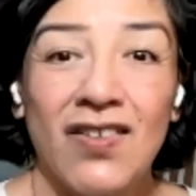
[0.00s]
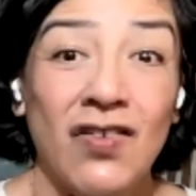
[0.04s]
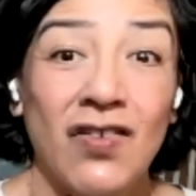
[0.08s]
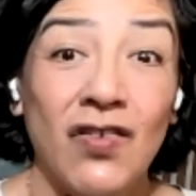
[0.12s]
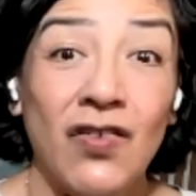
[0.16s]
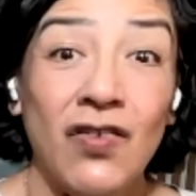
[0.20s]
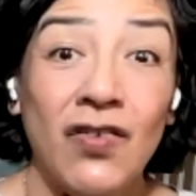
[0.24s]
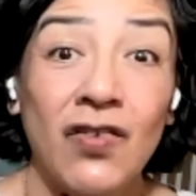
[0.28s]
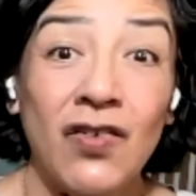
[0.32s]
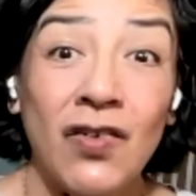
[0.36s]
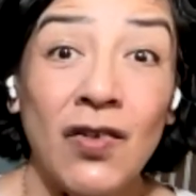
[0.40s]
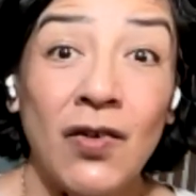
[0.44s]

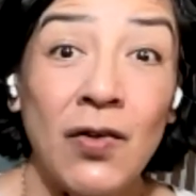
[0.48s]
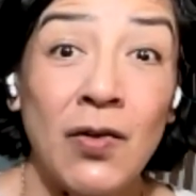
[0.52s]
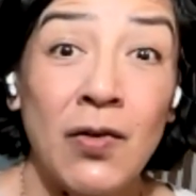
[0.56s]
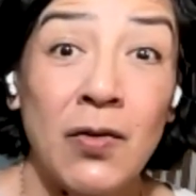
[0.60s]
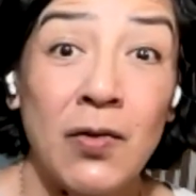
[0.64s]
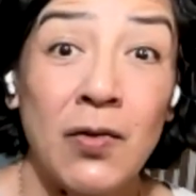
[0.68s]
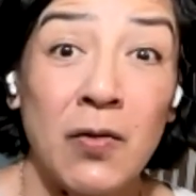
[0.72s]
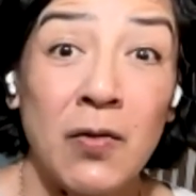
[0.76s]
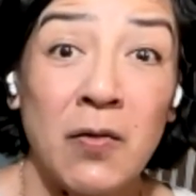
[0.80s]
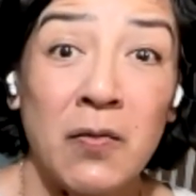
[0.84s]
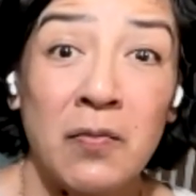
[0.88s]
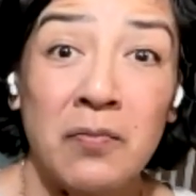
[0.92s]

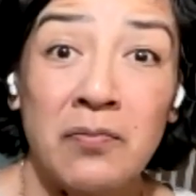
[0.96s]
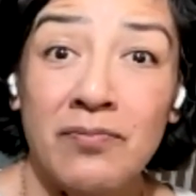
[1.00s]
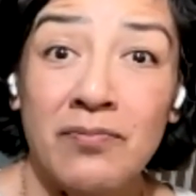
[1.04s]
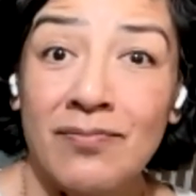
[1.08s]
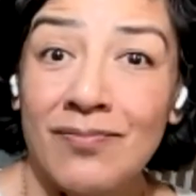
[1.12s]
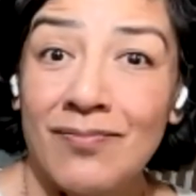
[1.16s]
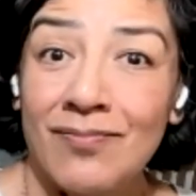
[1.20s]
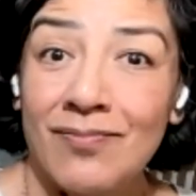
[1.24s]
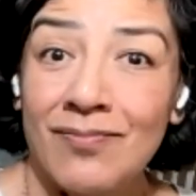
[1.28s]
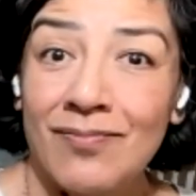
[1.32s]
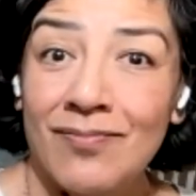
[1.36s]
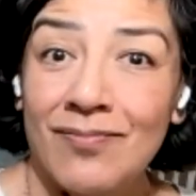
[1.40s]
So
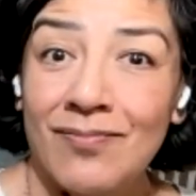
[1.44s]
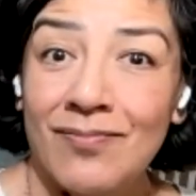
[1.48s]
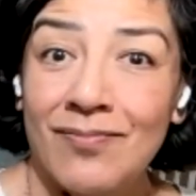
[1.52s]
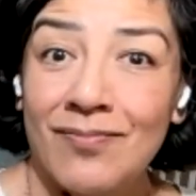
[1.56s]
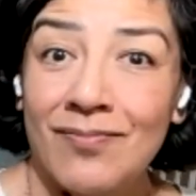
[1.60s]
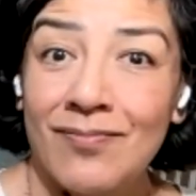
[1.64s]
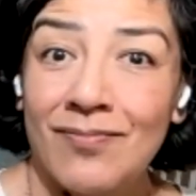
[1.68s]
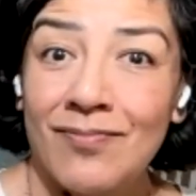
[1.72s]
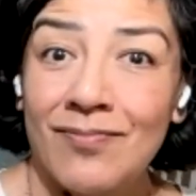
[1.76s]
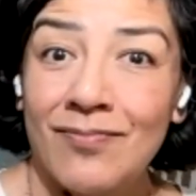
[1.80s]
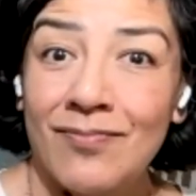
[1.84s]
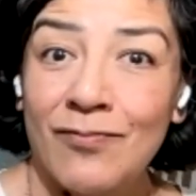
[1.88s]

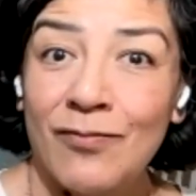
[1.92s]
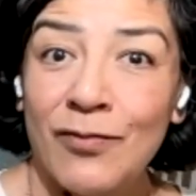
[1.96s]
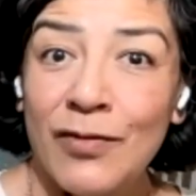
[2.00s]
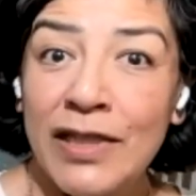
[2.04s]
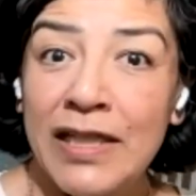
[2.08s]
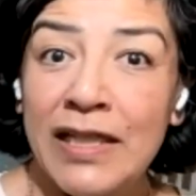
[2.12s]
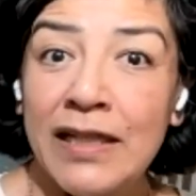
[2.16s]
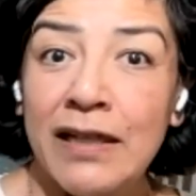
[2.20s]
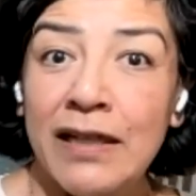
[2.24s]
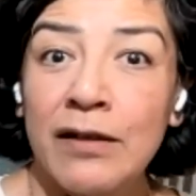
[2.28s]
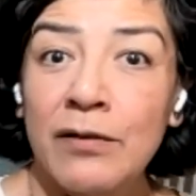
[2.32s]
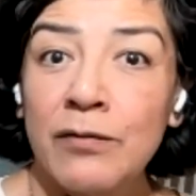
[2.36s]

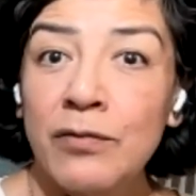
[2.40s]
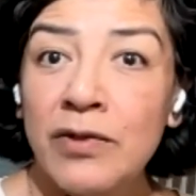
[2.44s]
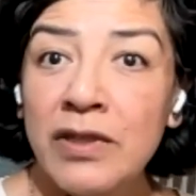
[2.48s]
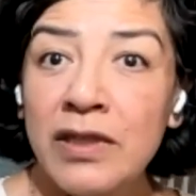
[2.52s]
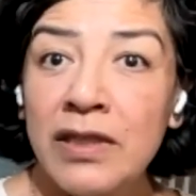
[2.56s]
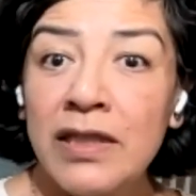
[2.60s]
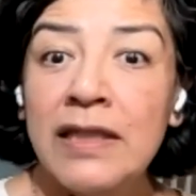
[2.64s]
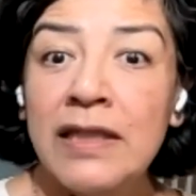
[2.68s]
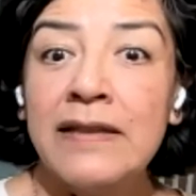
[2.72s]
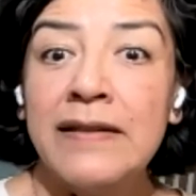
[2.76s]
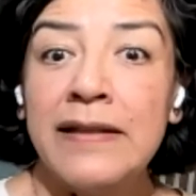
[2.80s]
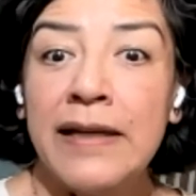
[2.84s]
we are
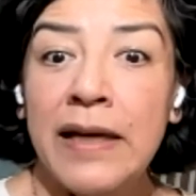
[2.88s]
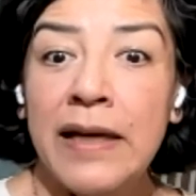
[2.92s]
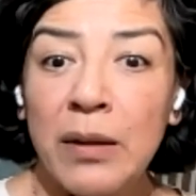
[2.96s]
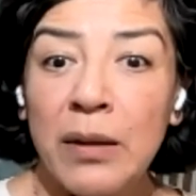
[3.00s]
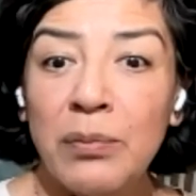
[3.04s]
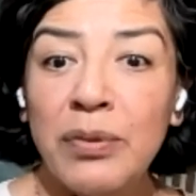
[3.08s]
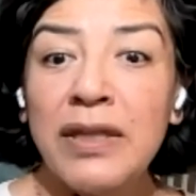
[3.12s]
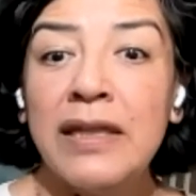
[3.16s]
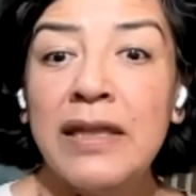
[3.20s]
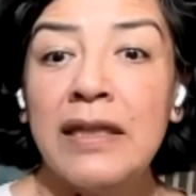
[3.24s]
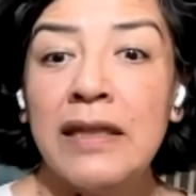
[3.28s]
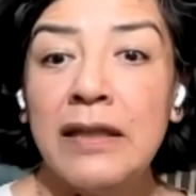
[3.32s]
really
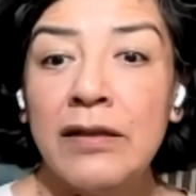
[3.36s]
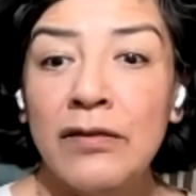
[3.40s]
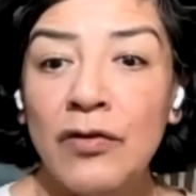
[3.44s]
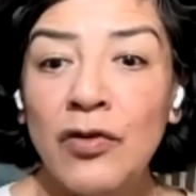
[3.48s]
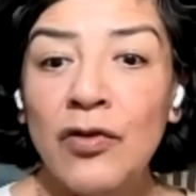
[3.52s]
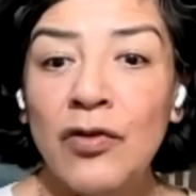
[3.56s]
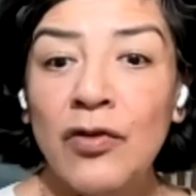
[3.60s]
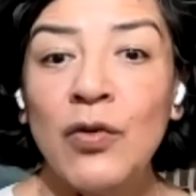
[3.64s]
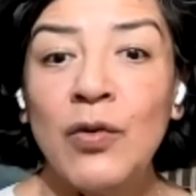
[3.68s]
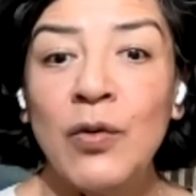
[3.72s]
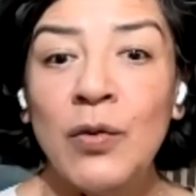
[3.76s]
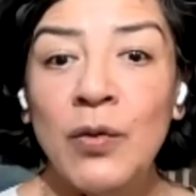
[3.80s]
tapping
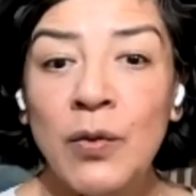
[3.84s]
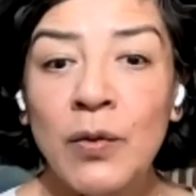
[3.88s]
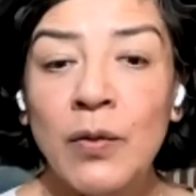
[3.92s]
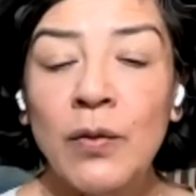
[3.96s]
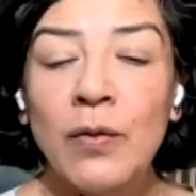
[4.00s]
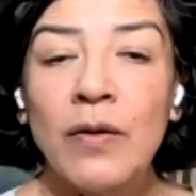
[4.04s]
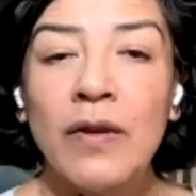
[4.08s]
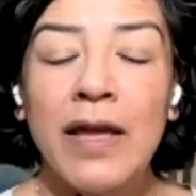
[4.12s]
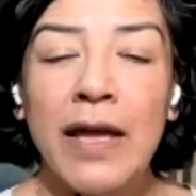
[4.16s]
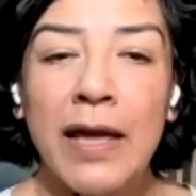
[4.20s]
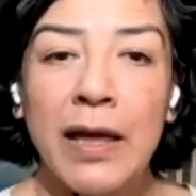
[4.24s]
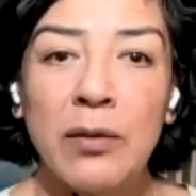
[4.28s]

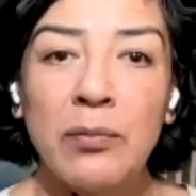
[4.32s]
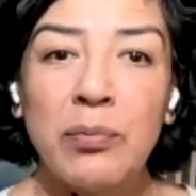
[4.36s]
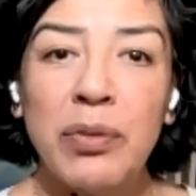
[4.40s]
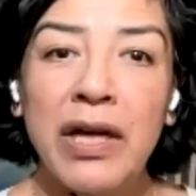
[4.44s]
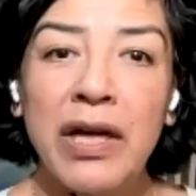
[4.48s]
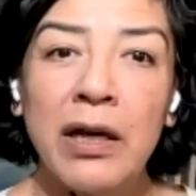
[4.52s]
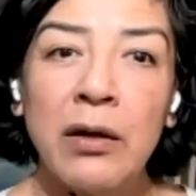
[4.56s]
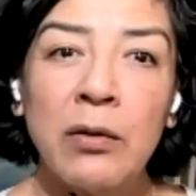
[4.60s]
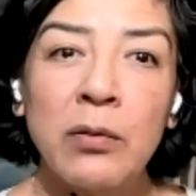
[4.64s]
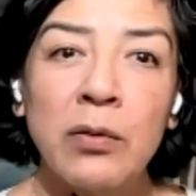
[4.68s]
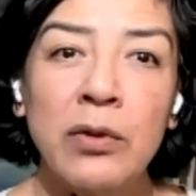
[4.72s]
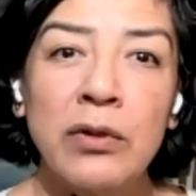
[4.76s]
into that
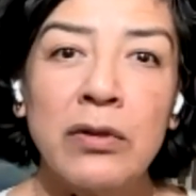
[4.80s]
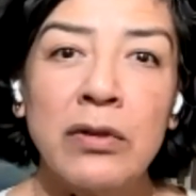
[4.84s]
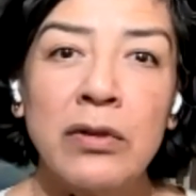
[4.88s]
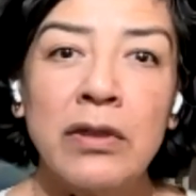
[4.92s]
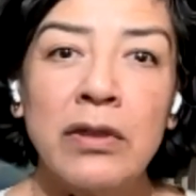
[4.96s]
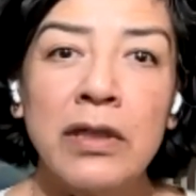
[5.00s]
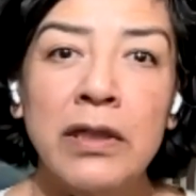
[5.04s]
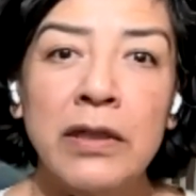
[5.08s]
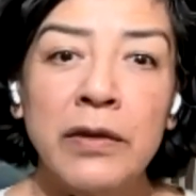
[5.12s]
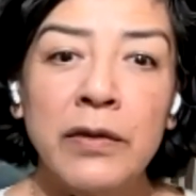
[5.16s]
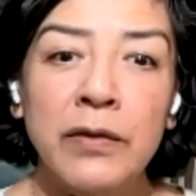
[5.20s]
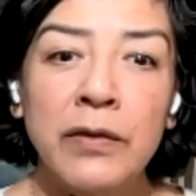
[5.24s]
power
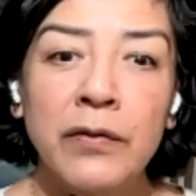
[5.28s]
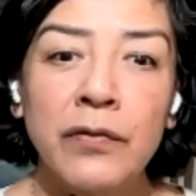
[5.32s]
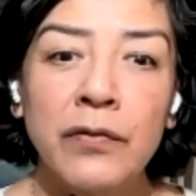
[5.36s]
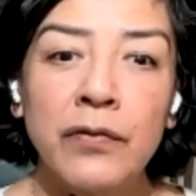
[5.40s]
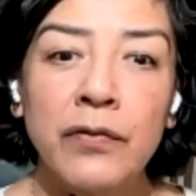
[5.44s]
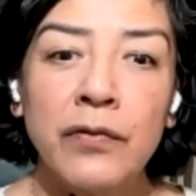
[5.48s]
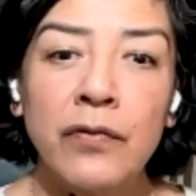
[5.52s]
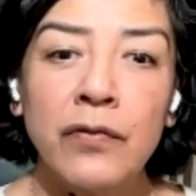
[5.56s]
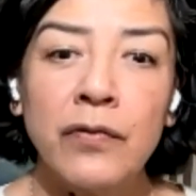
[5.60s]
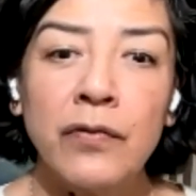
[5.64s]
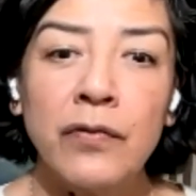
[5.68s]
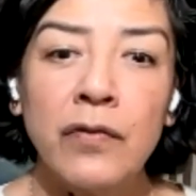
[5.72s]
of
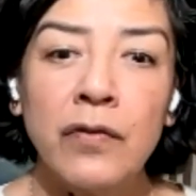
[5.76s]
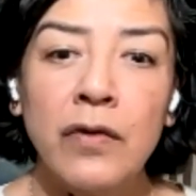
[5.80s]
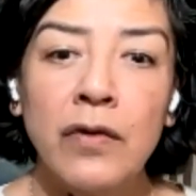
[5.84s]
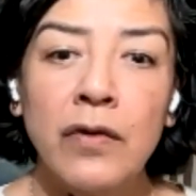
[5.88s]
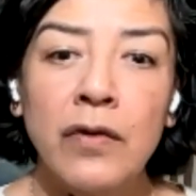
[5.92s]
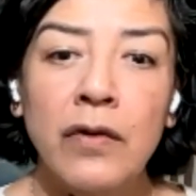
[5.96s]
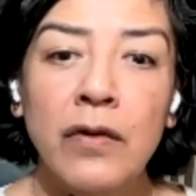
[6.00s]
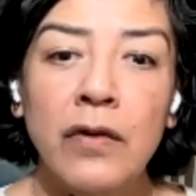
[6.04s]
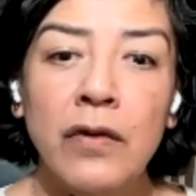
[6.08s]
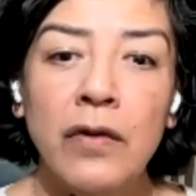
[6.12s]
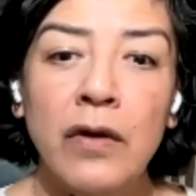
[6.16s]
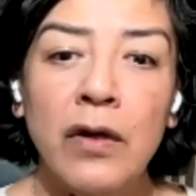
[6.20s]

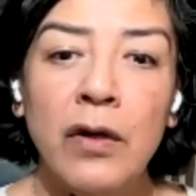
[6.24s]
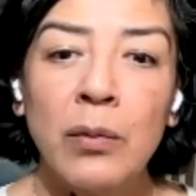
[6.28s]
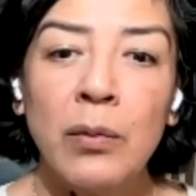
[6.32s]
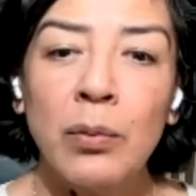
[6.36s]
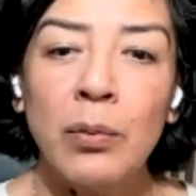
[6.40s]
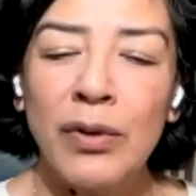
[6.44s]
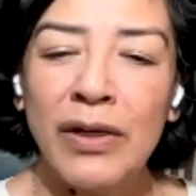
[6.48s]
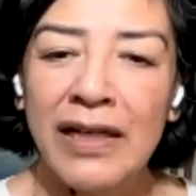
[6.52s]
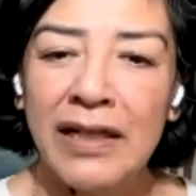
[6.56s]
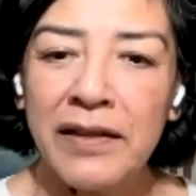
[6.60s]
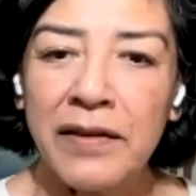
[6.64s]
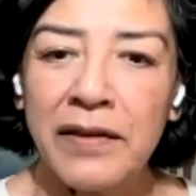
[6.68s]
our
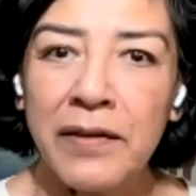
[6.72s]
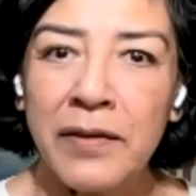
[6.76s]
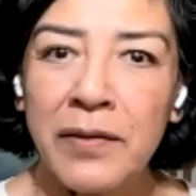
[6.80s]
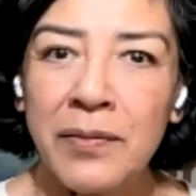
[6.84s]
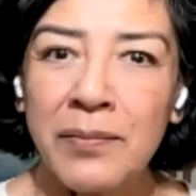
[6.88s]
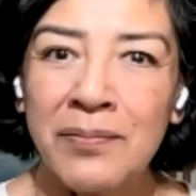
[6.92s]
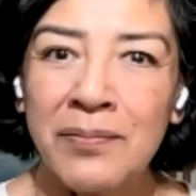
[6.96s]
breath.